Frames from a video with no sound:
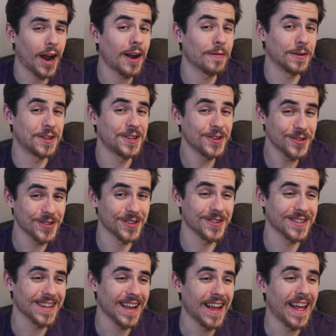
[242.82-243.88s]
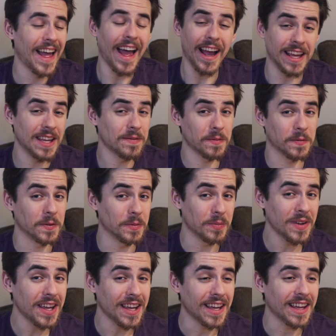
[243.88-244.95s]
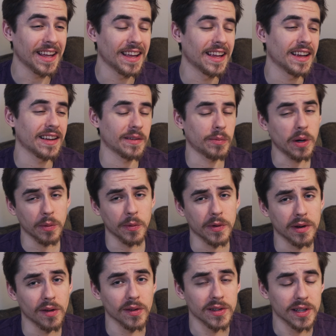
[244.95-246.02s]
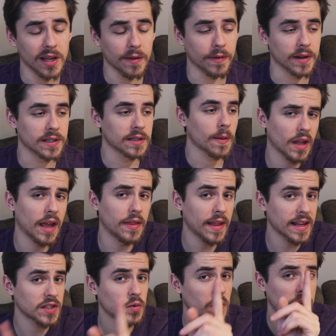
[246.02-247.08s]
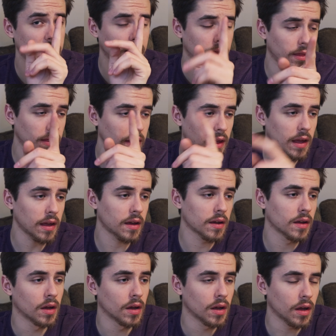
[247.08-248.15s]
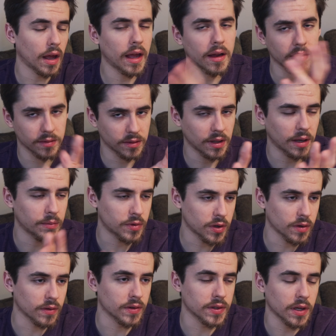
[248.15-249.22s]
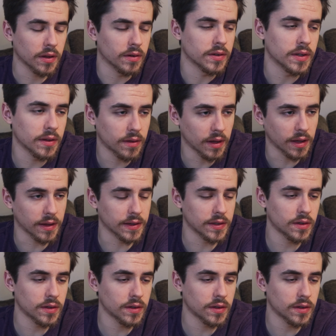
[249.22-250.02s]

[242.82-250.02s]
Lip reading: average users, heck, even for me, probably wouldn't notice the difference. And that's why I think, and I'm sure there's others that think this